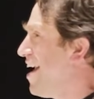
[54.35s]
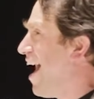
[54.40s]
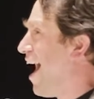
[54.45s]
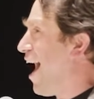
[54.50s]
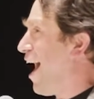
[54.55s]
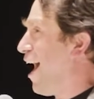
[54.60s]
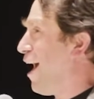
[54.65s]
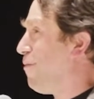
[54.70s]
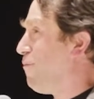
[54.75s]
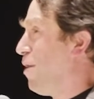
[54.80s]

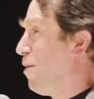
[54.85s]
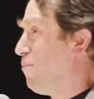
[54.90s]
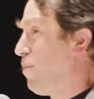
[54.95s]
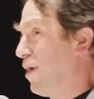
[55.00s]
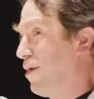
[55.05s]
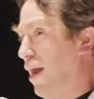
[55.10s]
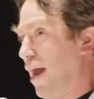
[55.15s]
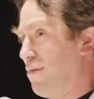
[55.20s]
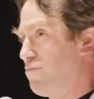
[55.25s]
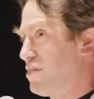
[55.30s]

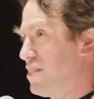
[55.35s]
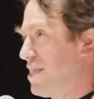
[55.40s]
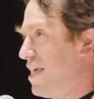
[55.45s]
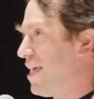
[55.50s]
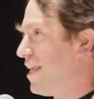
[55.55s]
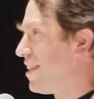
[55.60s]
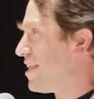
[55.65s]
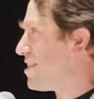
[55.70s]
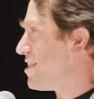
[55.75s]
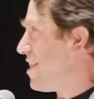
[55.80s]
But I'm
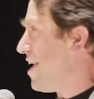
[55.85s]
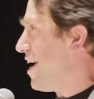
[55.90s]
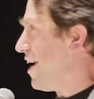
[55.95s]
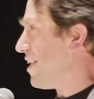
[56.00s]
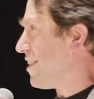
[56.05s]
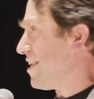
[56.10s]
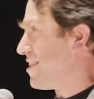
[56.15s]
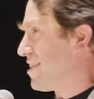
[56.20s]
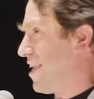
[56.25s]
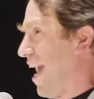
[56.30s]
seeing this
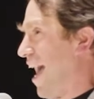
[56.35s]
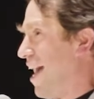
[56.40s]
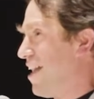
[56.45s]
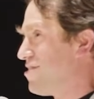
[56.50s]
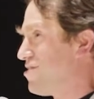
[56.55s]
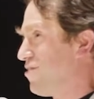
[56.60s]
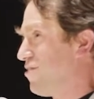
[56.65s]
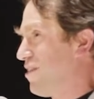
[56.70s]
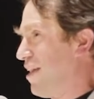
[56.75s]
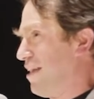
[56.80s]
thing, this
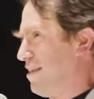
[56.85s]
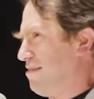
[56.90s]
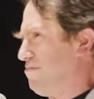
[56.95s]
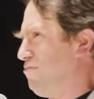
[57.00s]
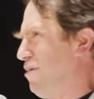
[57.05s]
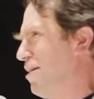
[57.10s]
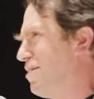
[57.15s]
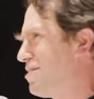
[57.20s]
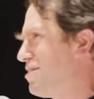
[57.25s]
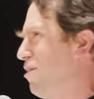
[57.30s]
castle that,
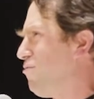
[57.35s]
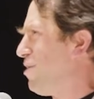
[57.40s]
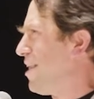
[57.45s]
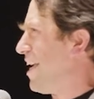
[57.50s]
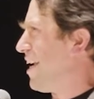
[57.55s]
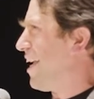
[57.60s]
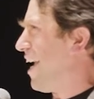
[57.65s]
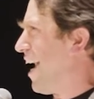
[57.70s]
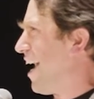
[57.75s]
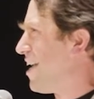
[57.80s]
well, it's not really
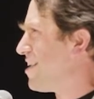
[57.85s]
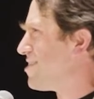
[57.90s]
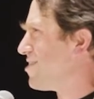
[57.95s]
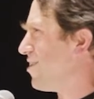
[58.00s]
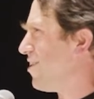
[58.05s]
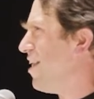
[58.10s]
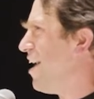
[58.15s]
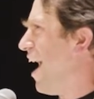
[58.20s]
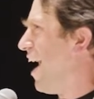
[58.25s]
a castle.